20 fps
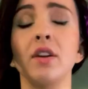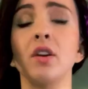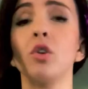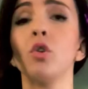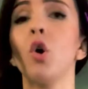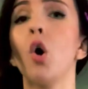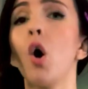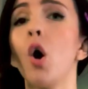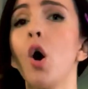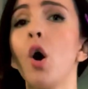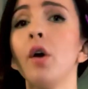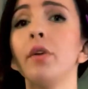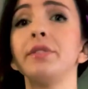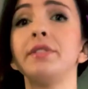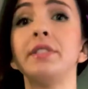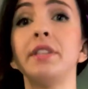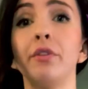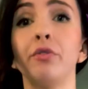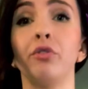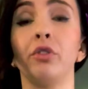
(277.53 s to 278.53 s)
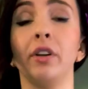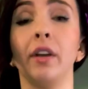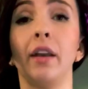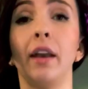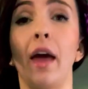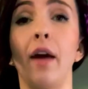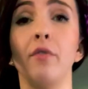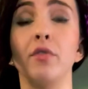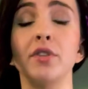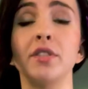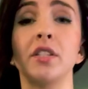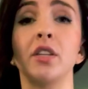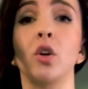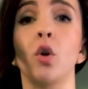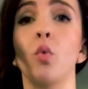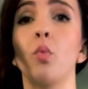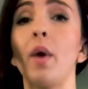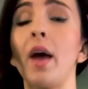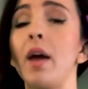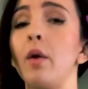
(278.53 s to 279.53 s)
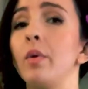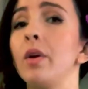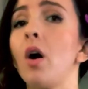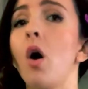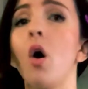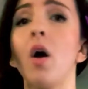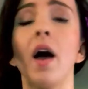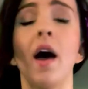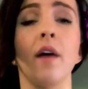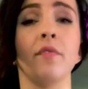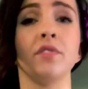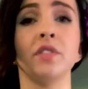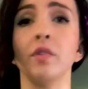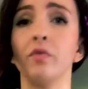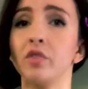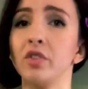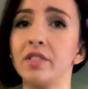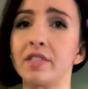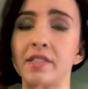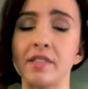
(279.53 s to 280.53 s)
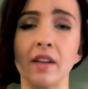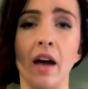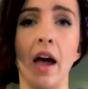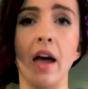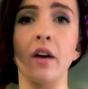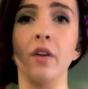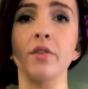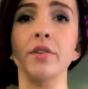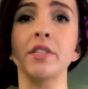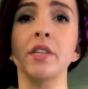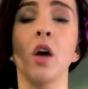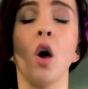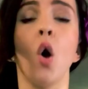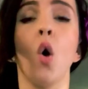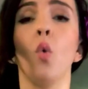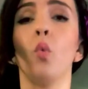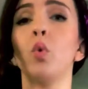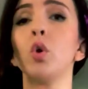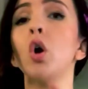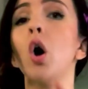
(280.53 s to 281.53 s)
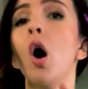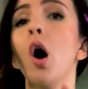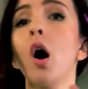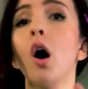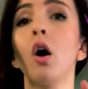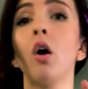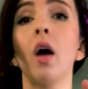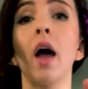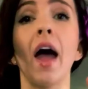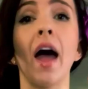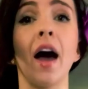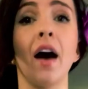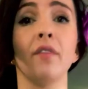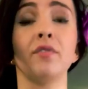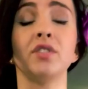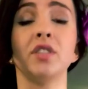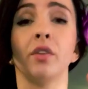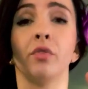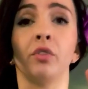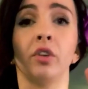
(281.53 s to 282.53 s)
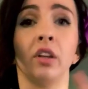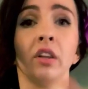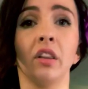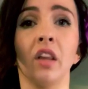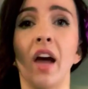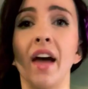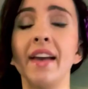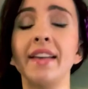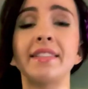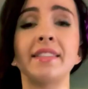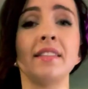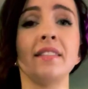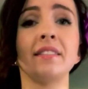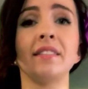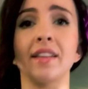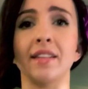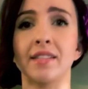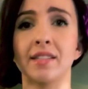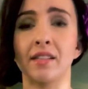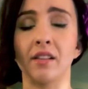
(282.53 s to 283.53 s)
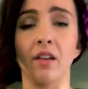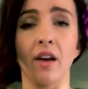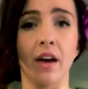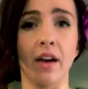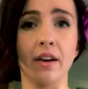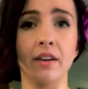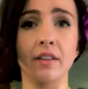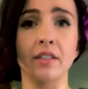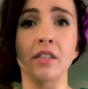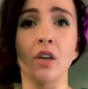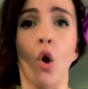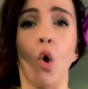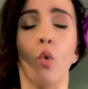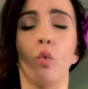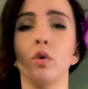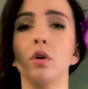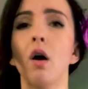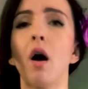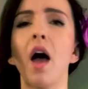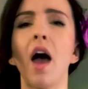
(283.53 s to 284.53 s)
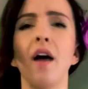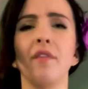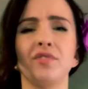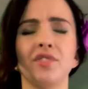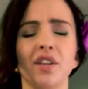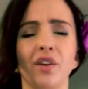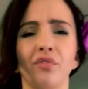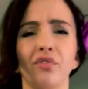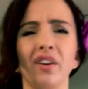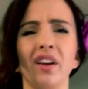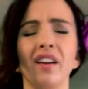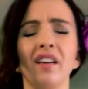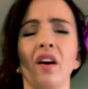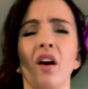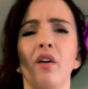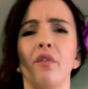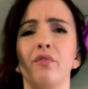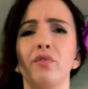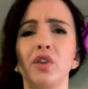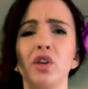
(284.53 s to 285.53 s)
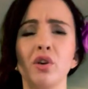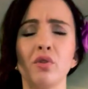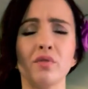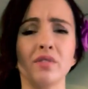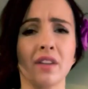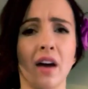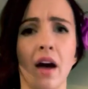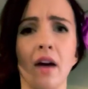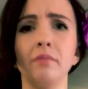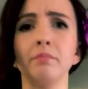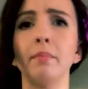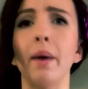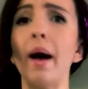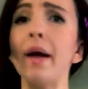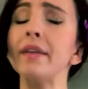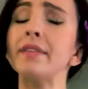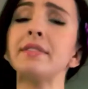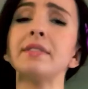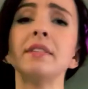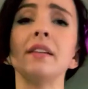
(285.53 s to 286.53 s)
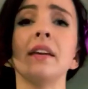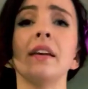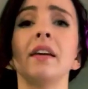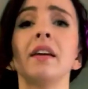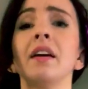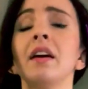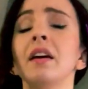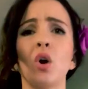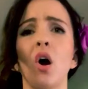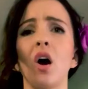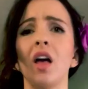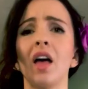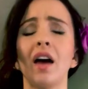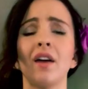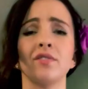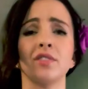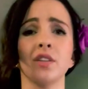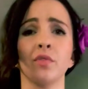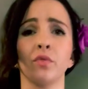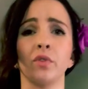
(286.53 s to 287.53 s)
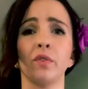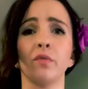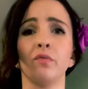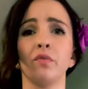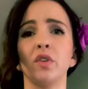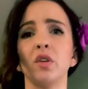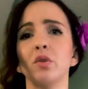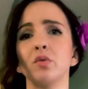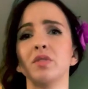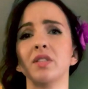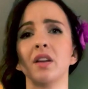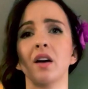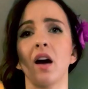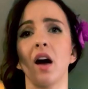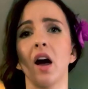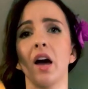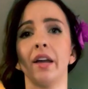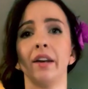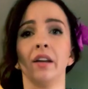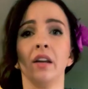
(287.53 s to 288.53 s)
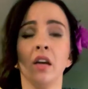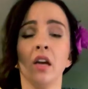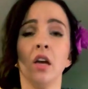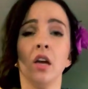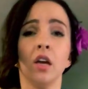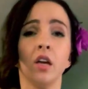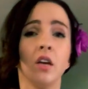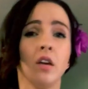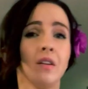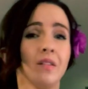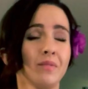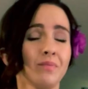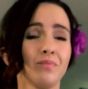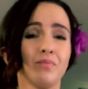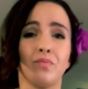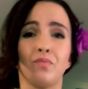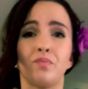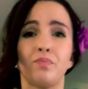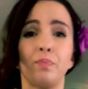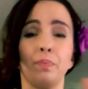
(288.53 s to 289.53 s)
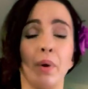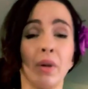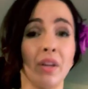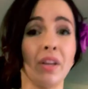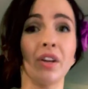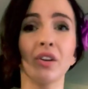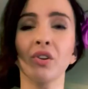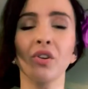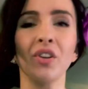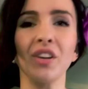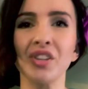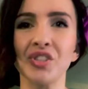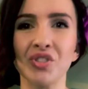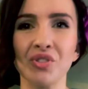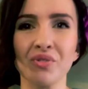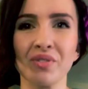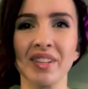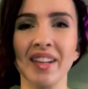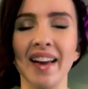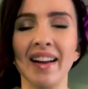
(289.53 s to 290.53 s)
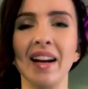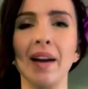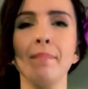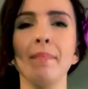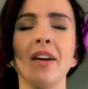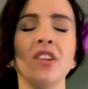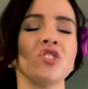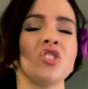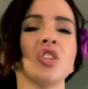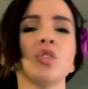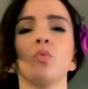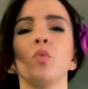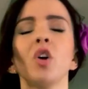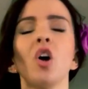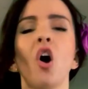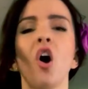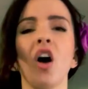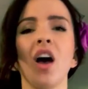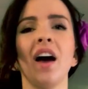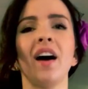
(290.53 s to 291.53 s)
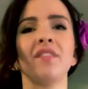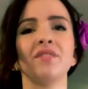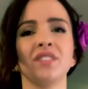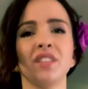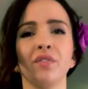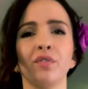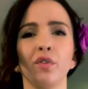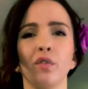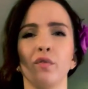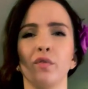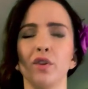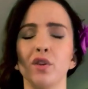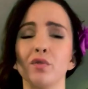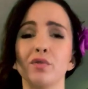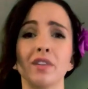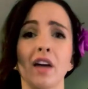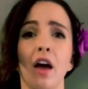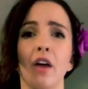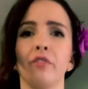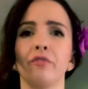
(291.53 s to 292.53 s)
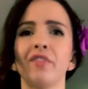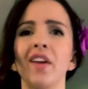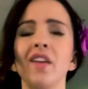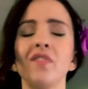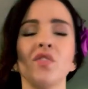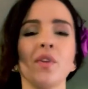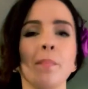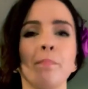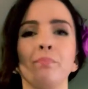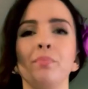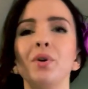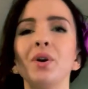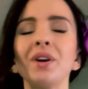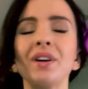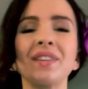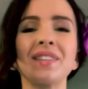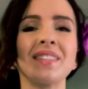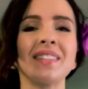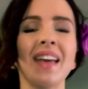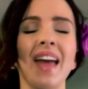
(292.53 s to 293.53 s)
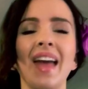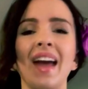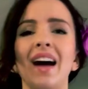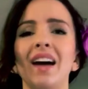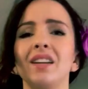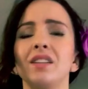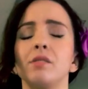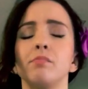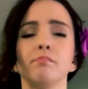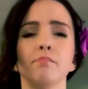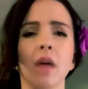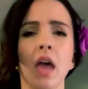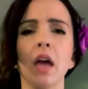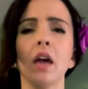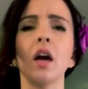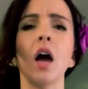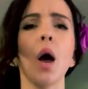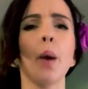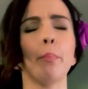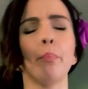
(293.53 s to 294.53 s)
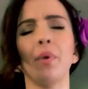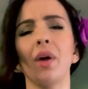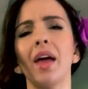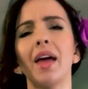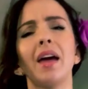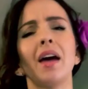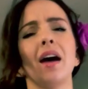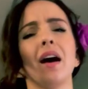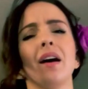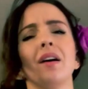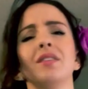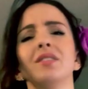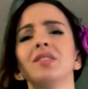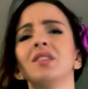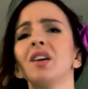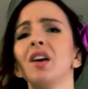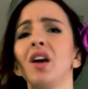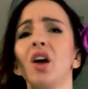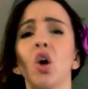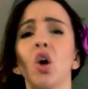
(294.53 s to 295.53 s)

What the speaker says: they're all different in every single way. We all have different styles. We all have different likes and dislikes. We all have different views on modesty. all have different views on political issues, like I mentioned. We all have different views on favorite books and makeup and